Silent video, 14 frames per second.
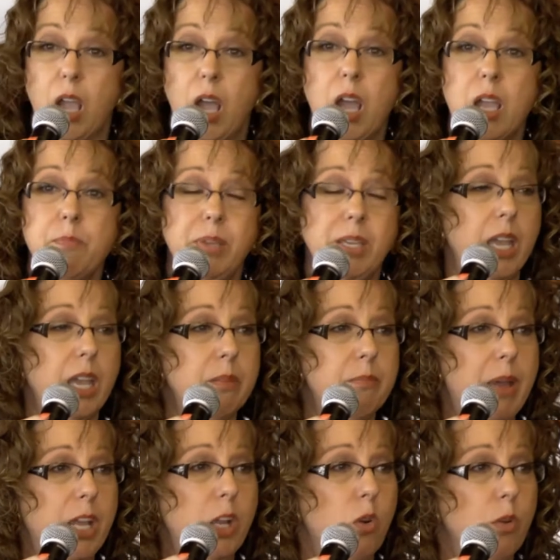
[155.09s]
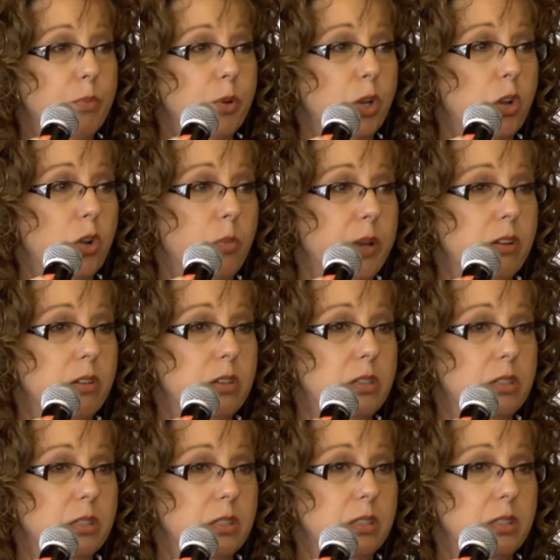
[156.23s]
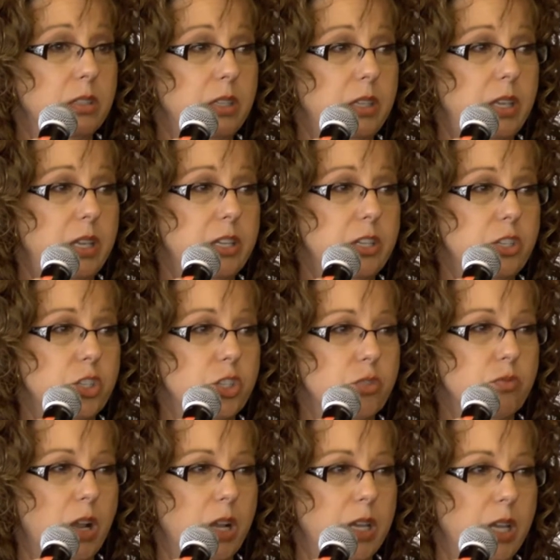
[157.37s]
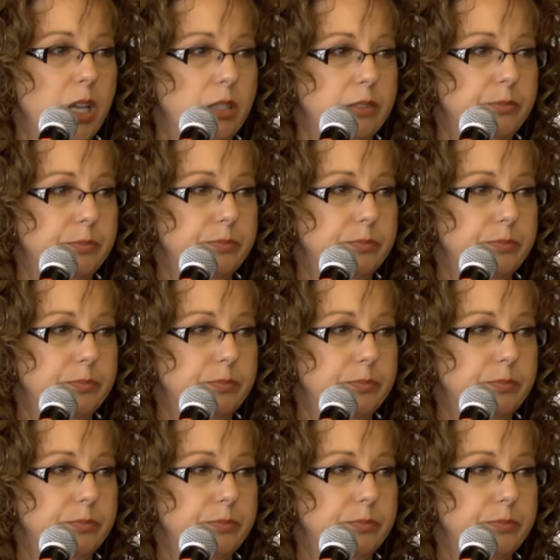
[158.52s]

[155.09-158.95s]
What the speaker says: I began my corporate career in trucking.